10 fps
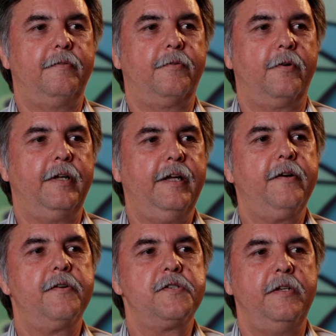For
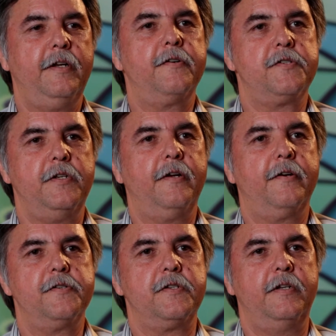years and years and
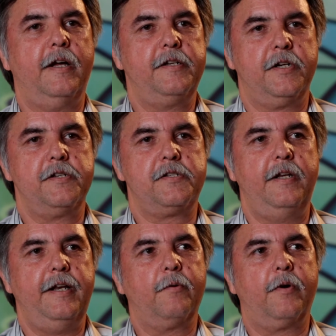years, and not just
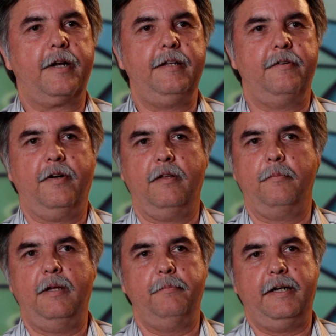in networking
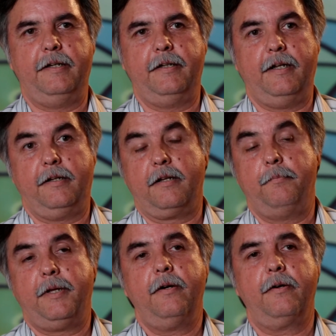development, but in
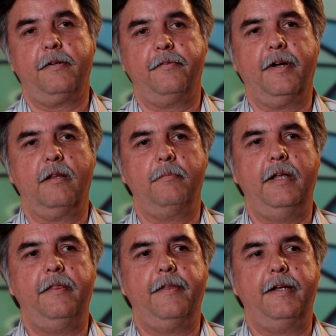computer
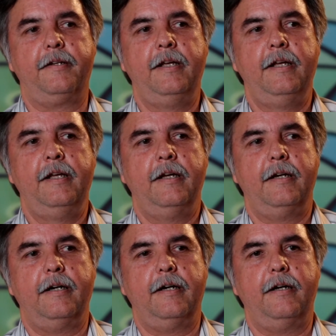development, that
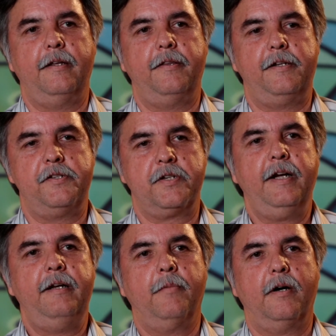the
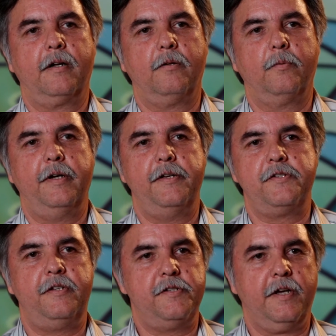design model
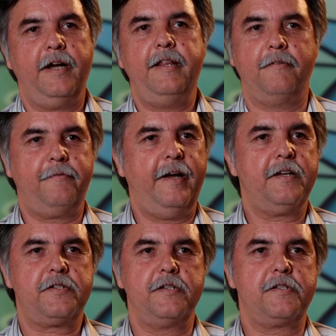was design the
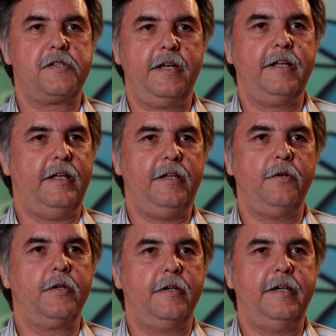fastest thing that you
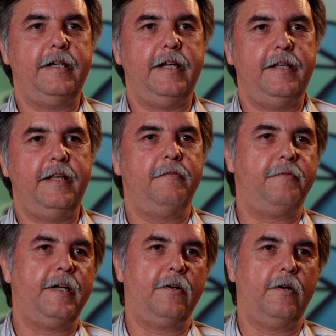could and then
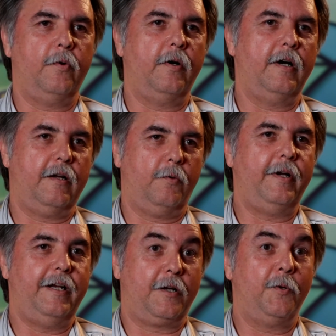figure out a
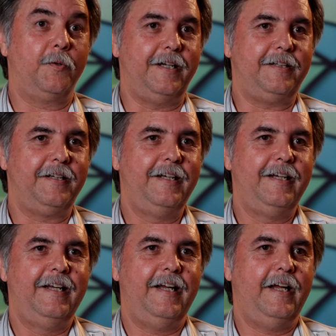way to cool it.
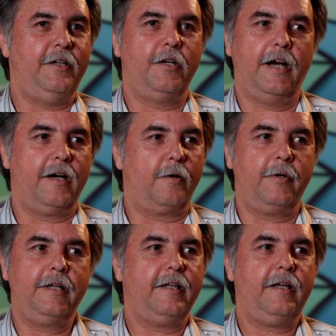And you got a
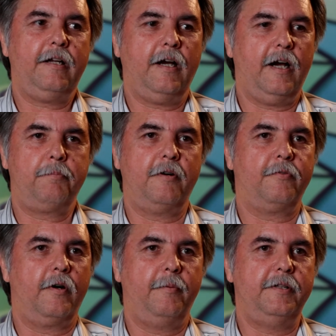really high
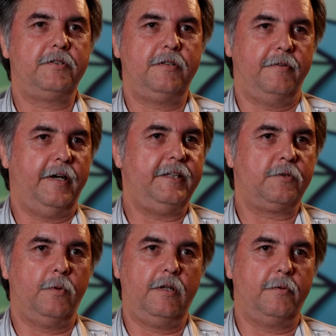performance
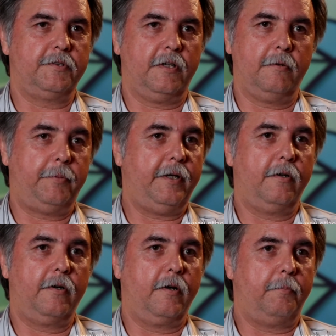device, whether it was a
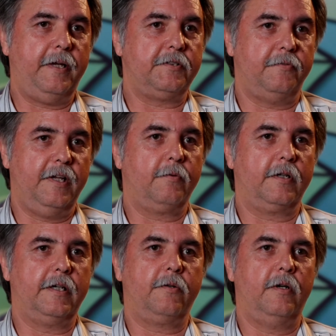computer or a piece of
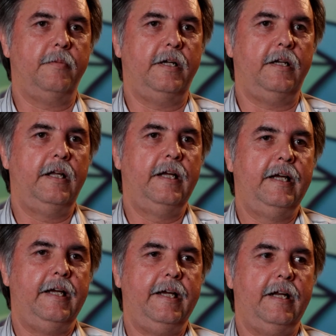network equipment,
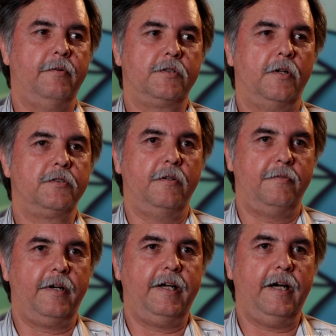and it was also a
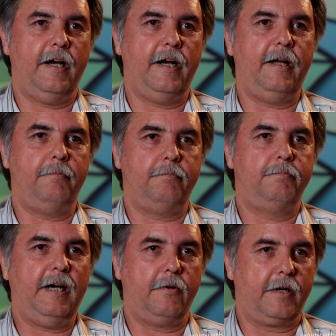very high
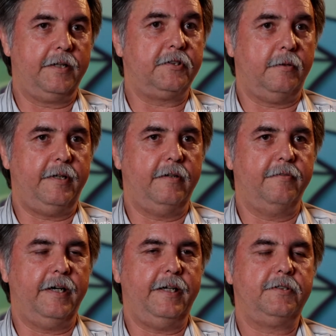power consuming
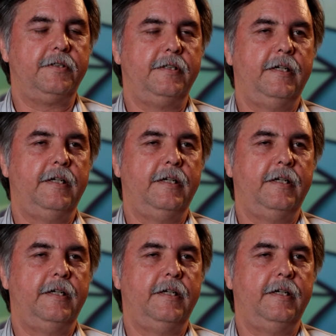device.